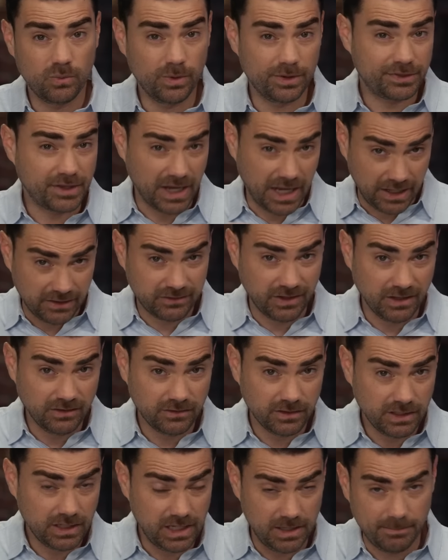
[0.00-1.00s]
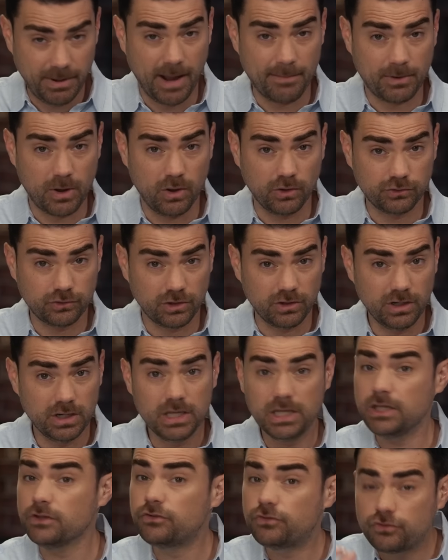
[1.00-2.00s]
with content in pop culture
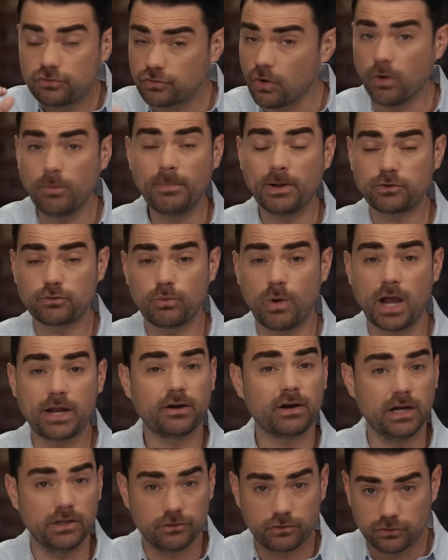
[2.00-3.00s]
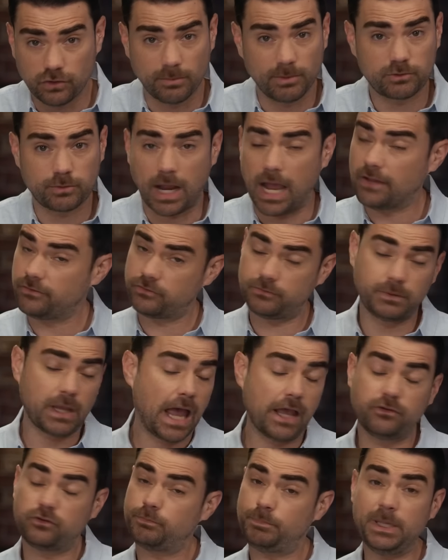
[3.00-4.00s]
is so much wider and so much. I,
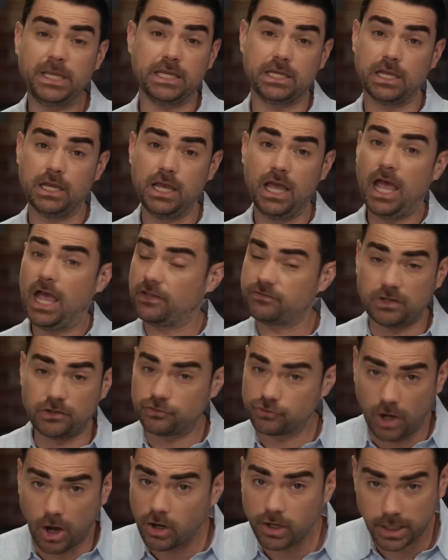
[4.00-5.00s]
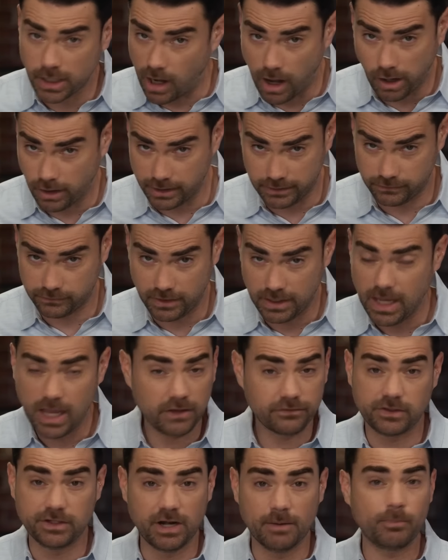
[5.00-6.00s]
I speak as a charting artist,
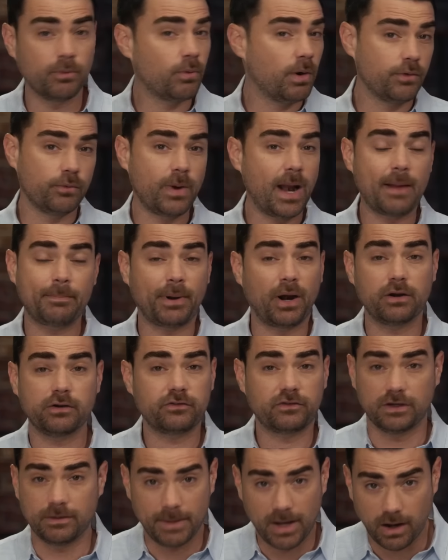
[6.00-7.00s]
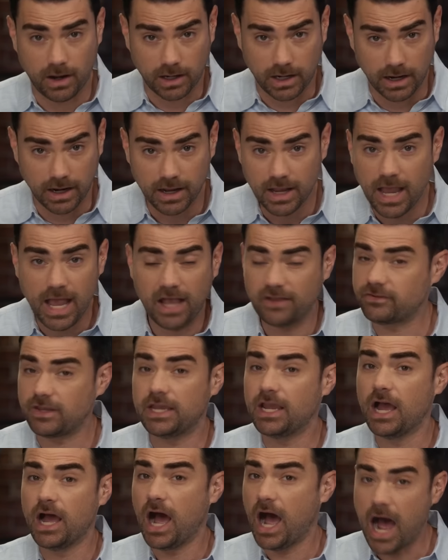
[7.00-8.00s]
as the number one rap artist in America, as
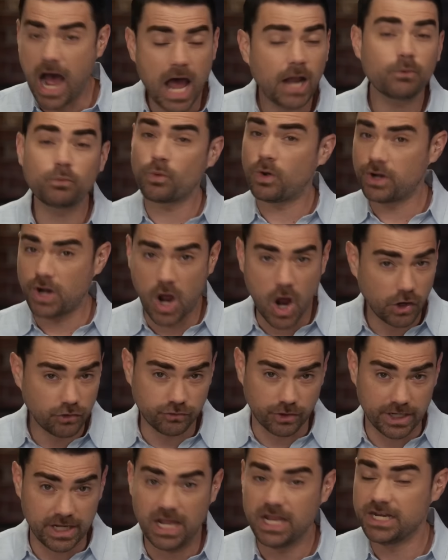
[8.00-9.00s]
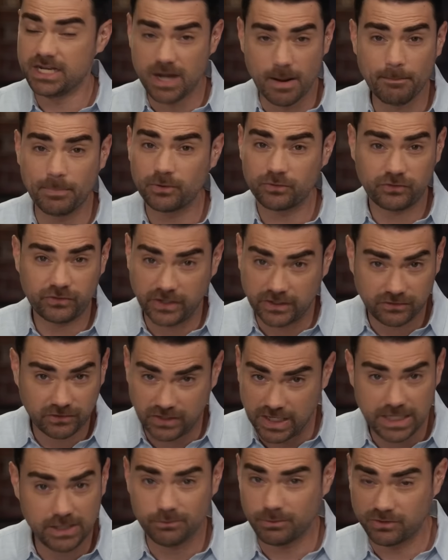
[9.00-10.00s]
a Hot 100 number
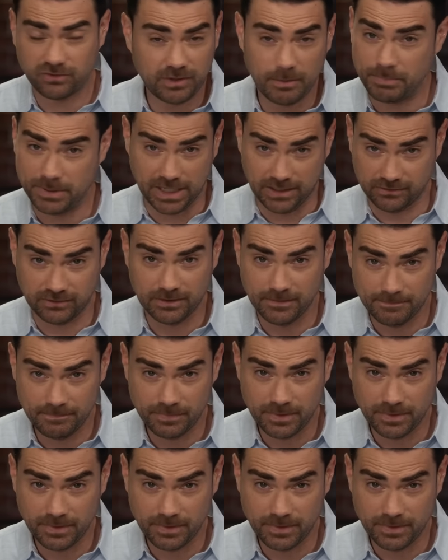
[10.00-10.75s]
16 recipient